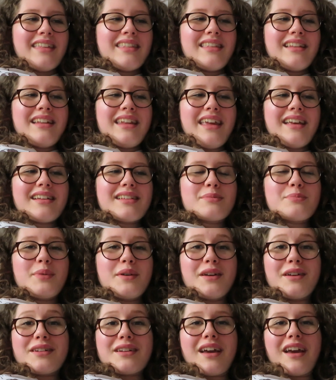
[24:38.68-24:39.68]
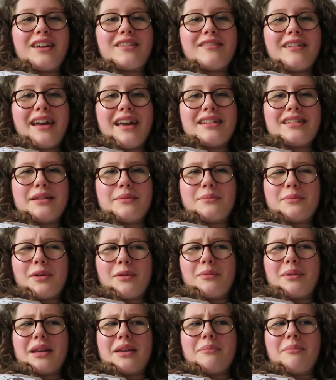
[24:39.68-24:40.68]
The next book I read, and
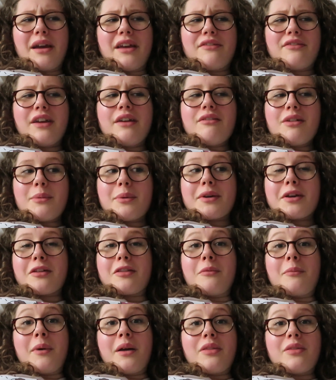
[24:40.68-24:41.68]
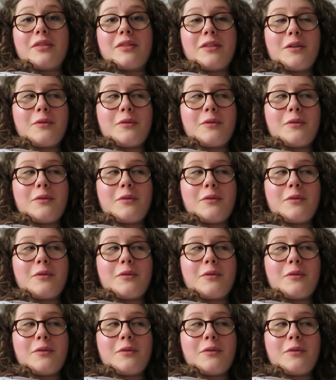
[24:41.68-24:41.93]
probably my favourite book of the month,